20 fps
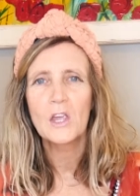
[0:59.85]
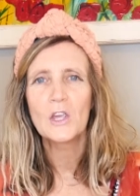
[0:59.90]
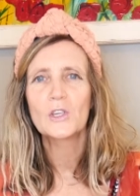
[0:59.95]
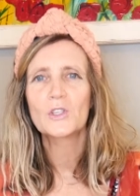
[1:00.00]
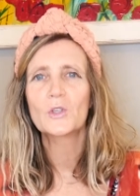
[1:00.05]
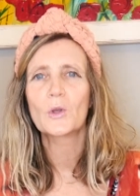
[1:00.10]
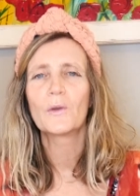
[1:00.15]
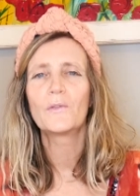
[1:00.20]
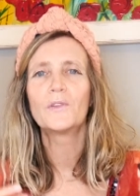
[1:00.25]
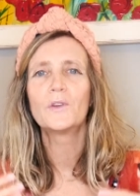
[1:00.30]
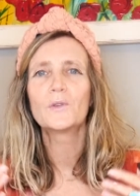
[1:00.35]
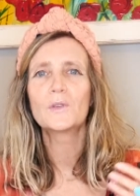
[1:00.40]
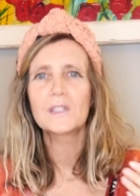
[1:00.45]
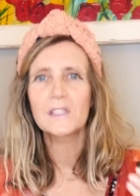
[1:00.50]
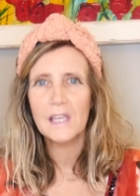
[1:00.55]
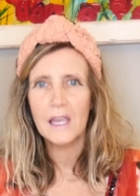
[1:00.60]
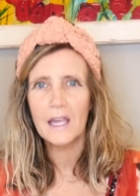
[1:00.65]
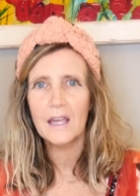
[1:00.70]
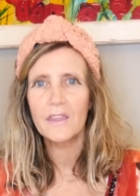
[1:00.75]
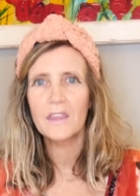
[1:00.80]
So if you
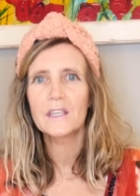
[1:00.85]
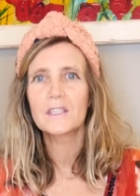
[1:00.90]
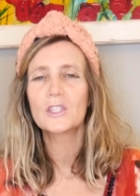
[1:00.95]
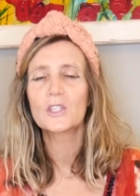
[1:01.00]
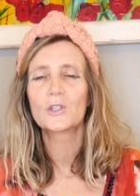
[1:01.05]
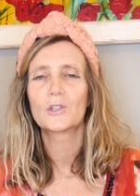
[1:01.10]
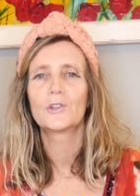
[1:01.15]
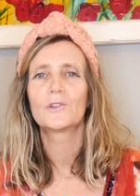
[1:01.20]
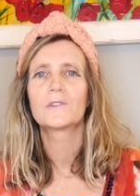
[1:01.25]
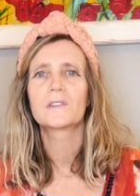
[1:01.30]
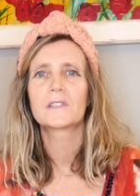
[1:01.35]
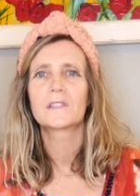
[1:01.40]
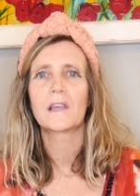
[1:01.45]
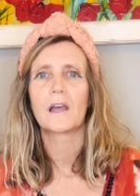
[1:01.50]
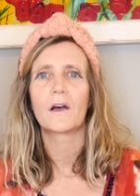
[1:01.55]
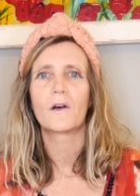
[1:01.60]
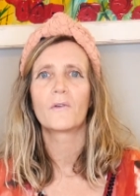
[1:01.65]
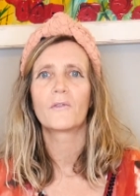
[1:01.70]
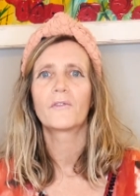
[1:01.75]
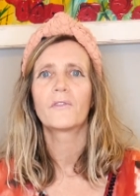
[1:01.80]
say this to
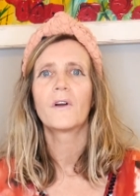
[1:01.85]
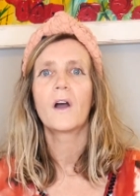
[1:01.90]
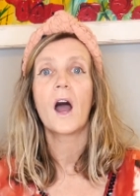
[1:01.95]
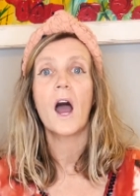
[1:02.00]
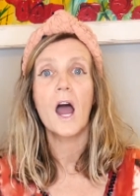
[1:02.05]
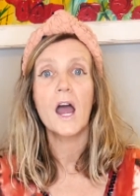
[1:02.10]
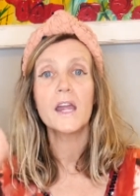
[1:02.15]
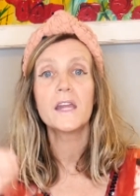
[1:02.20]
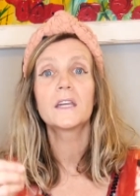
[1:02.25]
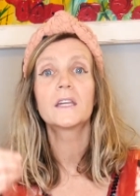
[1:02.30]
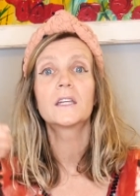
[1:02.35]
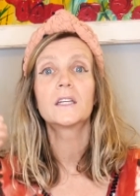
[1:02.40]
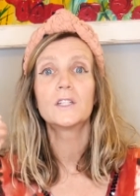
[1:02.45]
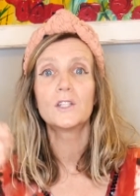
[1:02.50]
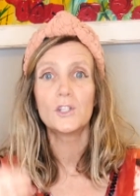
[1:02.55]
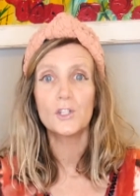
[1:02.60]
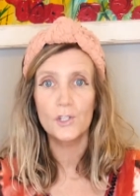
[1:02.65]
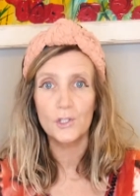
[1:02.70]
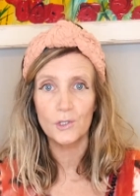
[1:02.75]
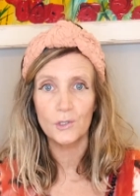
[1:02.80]
yourself, I
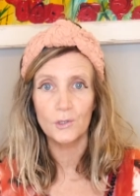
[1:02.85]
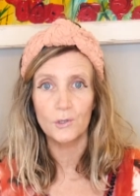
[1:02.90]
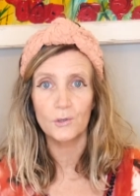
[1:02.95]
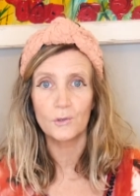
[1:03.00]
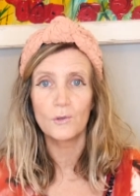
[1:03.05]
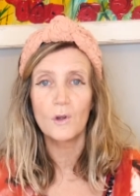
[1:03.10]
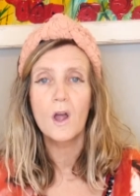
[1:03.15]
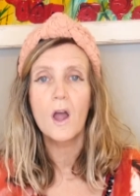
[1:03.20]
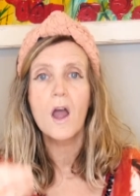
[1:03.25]
can do